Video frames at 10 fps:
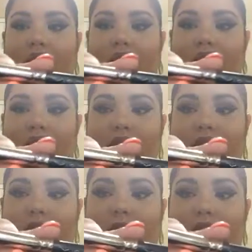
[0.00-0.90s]
at
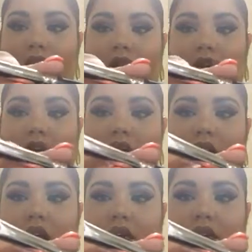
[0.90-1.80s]
packing
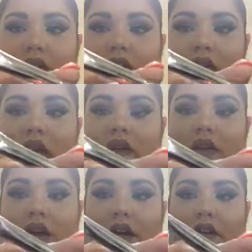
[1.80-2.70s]
on
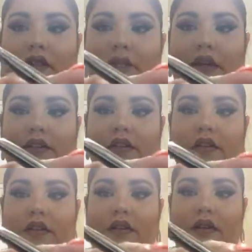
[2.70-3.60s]
color. I just packed
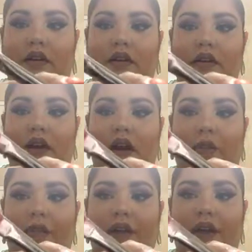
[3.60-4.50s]
on the color
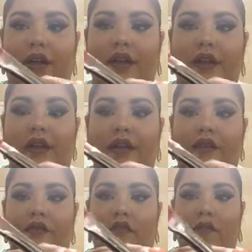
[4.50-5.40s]
Coppering
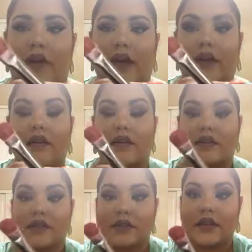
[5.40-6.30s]
from MAC
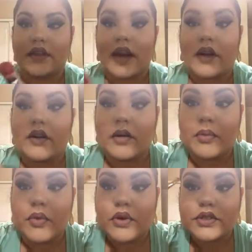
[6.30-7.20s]
onto the
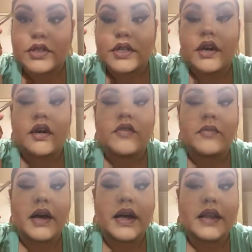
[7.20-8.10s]
outer portion of
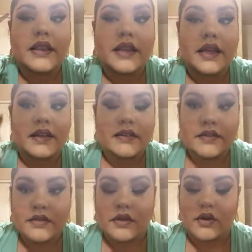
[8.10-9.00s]
my
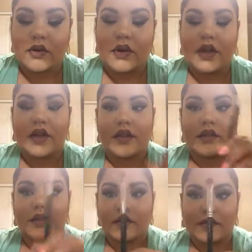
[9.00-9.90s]
lids. So
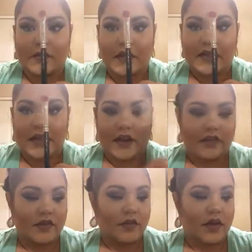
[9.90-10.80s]
this is a
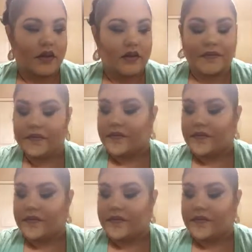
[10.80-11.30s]
must-have as well.